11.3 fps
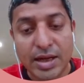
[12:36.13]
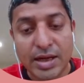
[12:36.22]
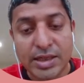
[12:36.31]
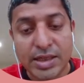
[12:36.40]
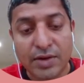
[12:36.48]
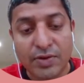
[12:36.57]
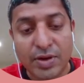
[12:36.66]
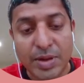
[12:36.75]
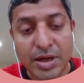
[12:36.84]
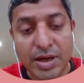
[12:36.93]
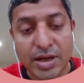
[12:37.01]
received from
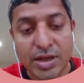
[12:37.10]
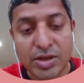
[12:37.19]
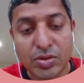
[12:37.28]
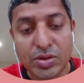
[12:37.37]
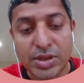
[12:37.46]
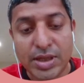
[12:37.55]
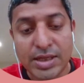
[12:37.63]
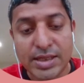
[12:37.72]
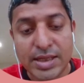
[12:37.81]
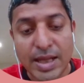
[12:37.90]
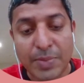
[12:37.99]
the data source in
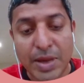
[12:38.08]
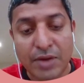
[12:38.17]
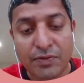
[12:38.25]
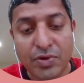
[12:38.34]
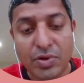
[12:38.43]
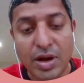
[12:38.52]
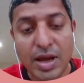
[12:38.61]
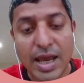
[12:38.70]
step N4,